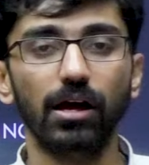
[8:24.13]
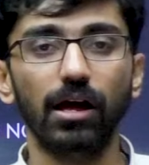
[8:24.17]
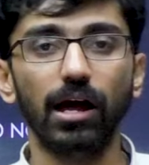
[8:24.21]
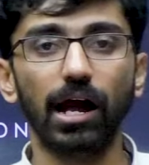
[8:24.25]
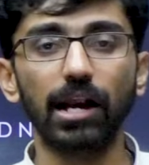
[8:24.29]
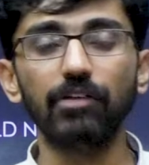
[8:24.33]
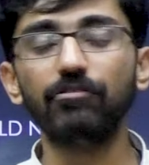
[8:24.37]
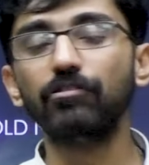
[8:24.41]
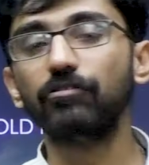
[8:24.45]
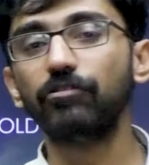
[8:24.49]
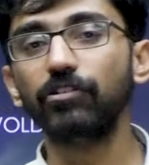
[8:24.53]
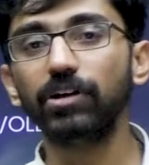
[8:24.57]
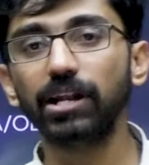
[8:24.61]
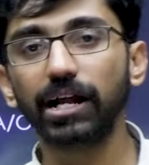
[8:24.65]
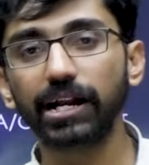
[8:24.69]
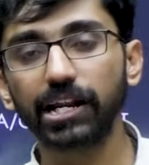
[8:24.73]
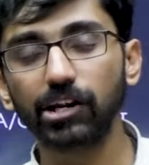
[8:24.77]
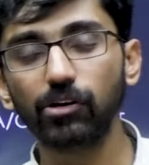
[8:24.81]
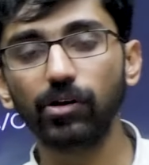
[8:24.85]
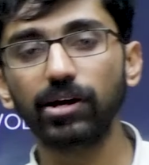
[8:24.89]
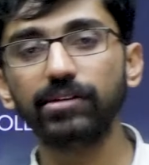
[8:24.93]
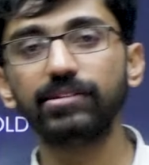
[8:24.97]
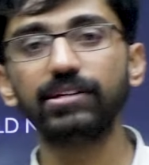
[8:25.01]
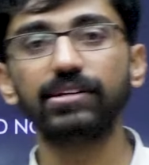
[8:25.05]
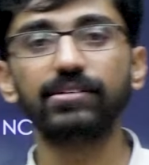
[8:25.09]
And if you feel like
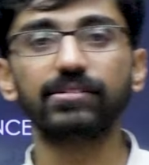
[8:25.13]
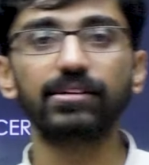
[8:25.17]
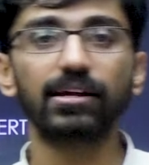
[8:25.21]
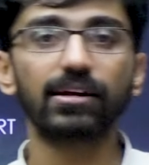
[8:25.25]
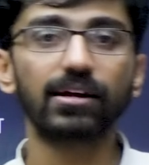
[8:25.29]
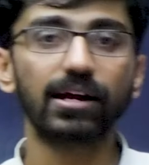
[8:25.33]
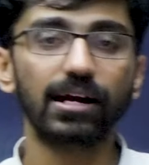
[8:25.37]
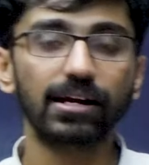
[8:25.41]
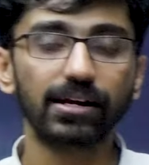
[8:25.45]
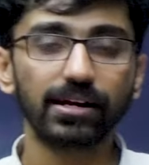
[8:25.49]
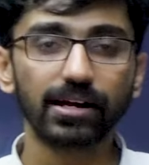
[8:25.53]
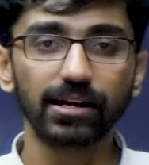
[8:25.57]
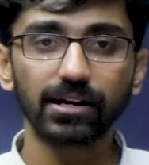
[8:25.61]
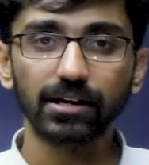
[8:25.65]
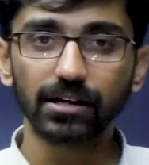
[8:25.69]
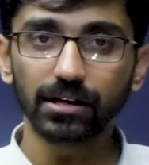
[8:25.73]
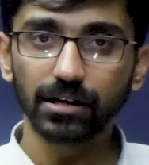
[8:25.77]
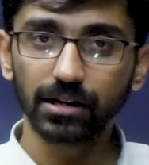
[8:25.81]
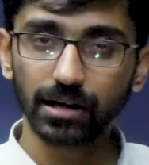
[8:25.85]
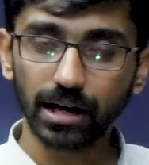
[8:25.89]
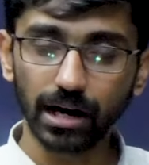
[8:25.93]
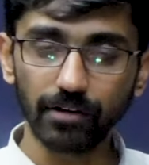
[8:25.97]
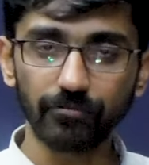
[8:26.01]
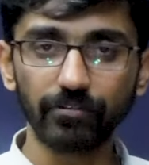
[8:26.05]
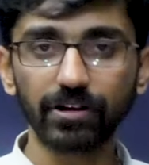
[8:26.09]
new NCERTs are content
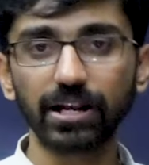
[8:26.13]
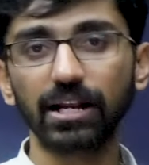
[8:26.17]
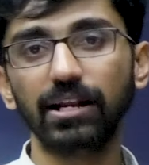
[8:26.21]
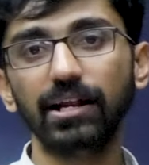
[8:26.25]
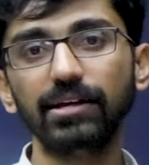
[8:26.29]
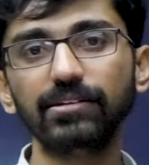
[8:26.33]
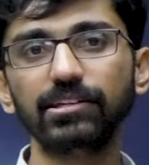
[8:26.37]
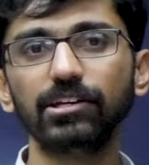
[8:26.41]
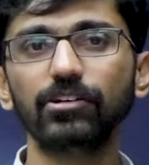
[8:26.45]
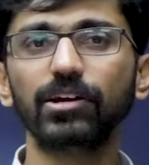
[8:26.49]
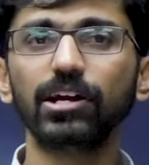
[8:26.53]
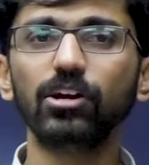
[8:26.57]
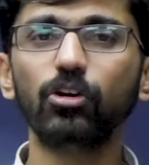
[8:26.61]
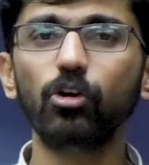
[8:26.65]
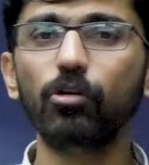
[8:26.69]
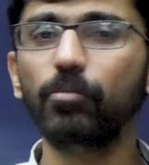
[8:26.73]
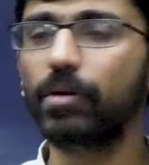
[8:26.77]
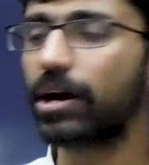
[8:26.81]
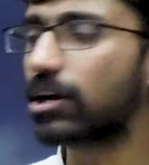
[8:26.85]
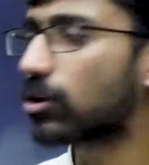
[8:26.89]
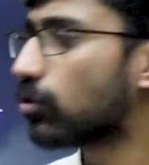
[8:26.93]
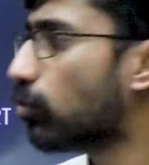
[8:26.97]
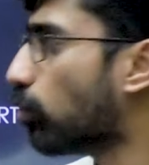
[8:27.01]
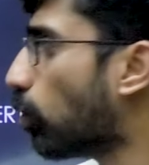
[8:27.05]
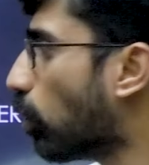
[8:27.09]
are very less, you can go
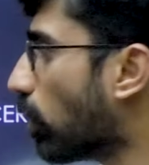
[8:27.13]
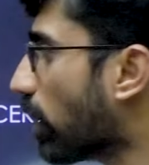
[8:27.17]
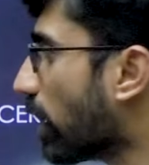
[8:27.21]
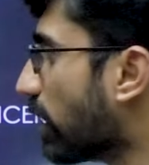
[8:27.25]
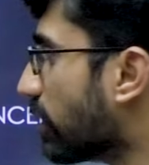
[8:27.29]
back to old